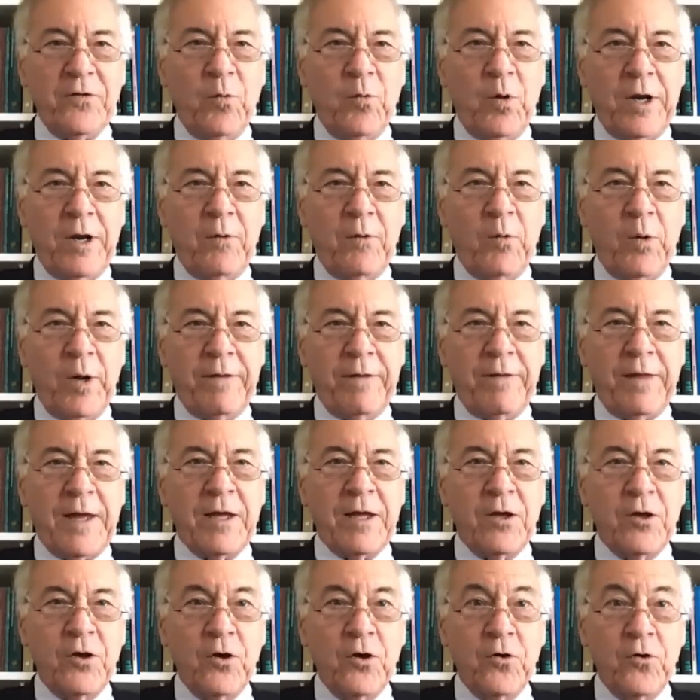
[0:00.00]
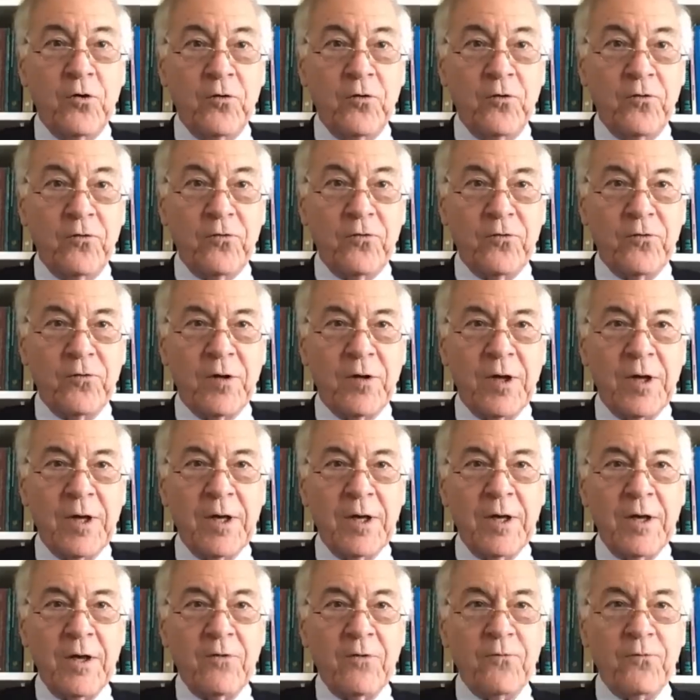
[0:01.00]
What do they use
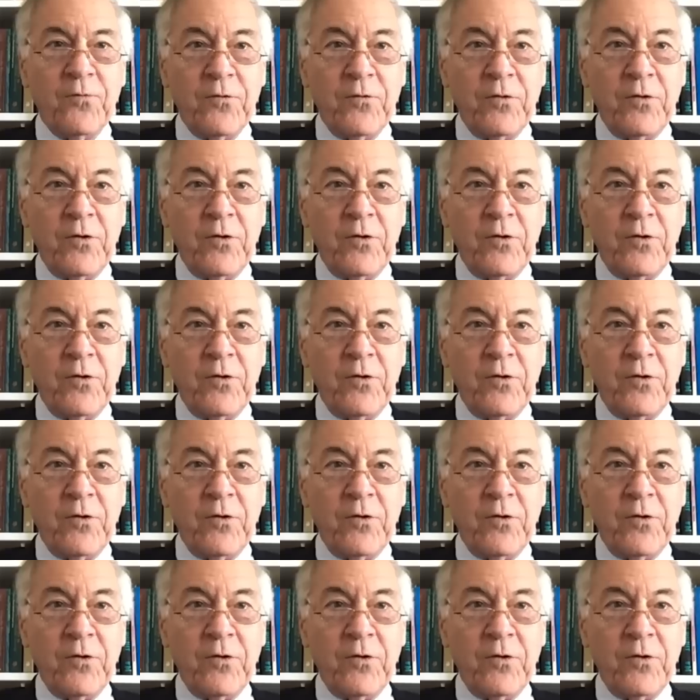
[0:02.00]
for